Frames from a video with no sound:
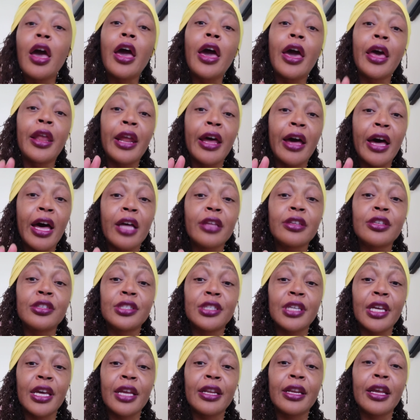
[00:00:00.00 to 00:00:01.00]
And I
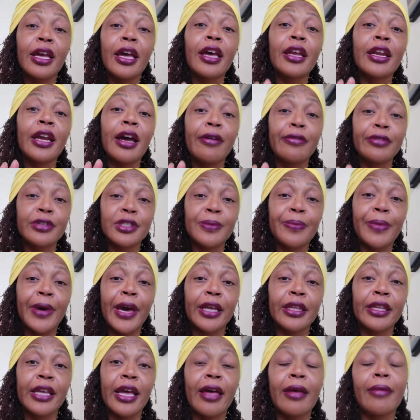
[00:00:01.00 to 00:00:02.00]
understand that and I
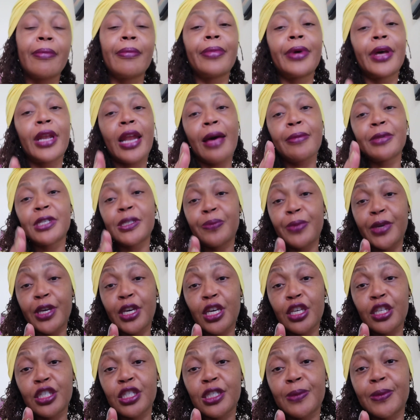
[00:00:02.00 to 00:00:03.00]
respect that. But I'm
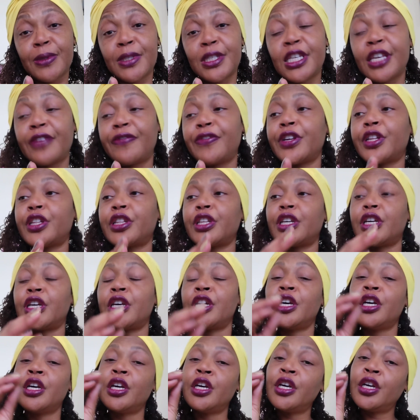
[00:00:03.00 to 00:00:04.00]
speaking specifically
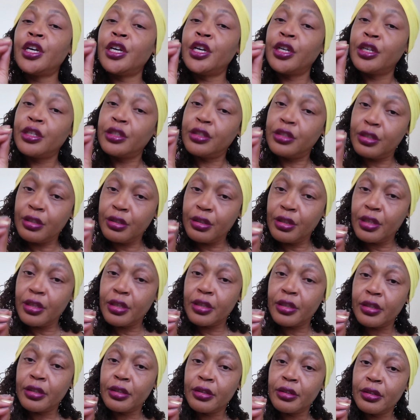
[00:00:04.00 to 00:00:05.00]
to
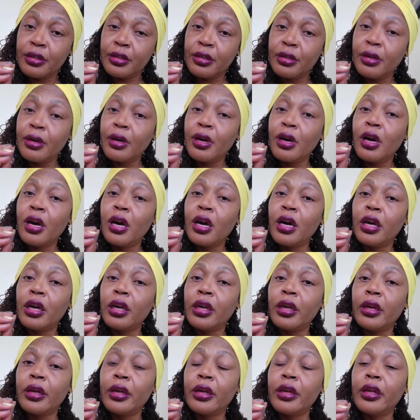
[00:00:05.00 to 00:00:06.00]
the
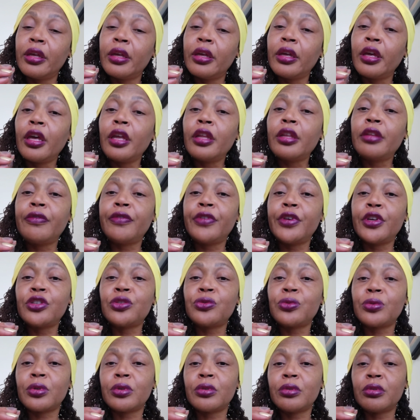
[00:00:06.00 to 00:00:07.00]

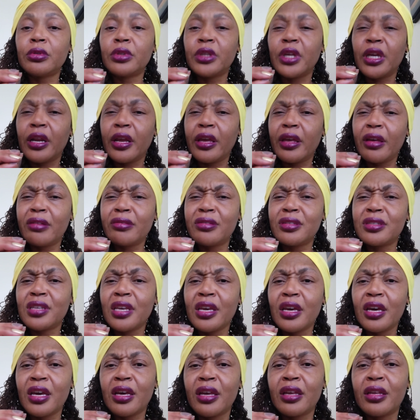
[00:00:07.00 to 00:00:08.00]
individual that held his
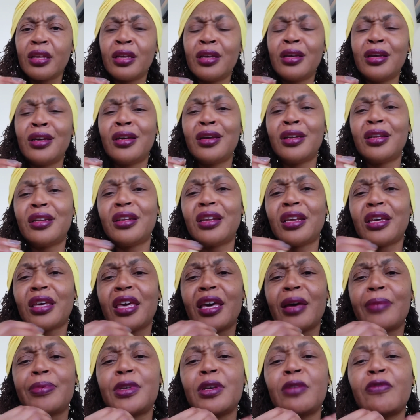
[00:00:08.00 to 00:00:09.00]
hand, that
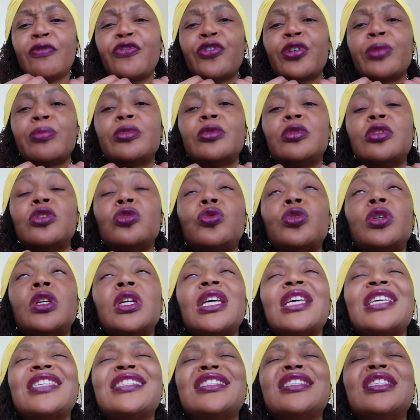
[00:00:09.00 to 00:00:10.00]
kept him from doing
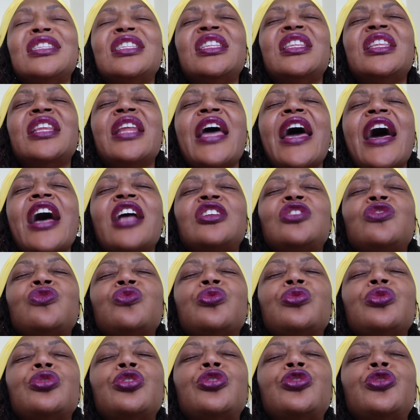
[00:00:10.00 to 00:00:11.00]
his
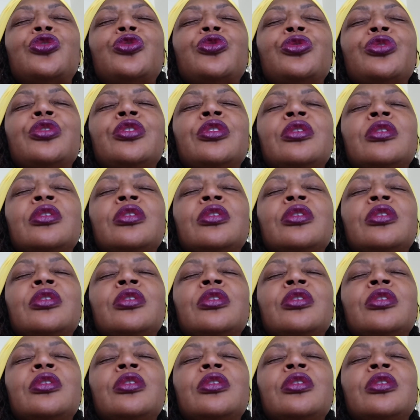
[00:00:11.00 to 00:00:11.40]
natural,